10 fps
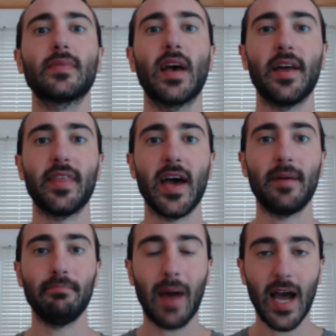And
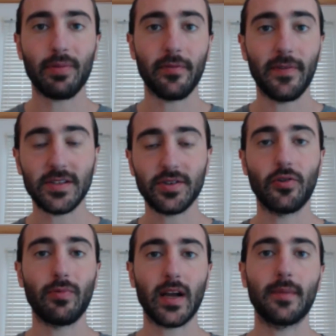then my
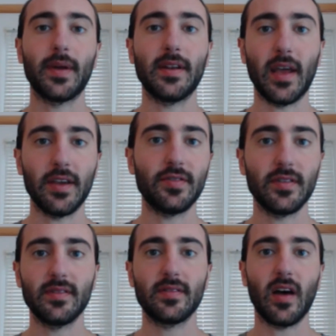professional
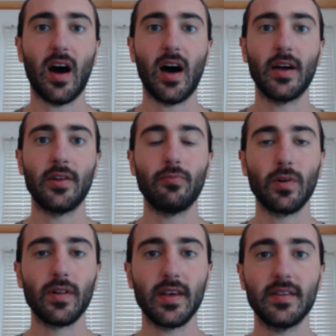recommendations on
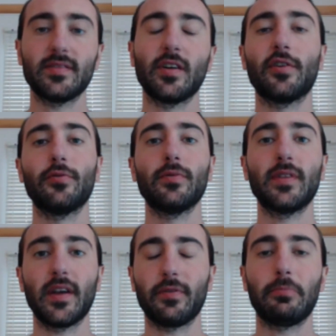release, so
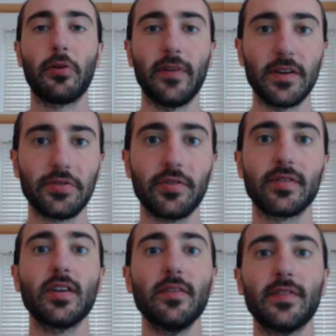different professional
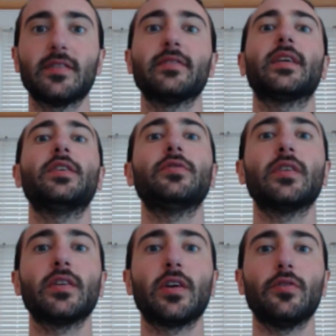services that you
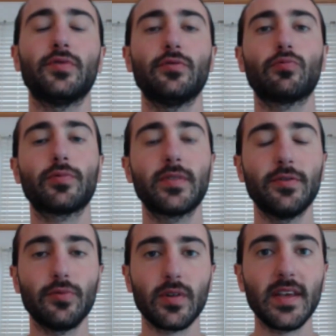can go to
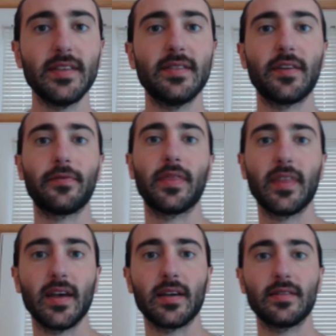to release different
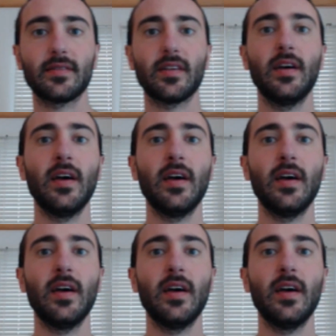things.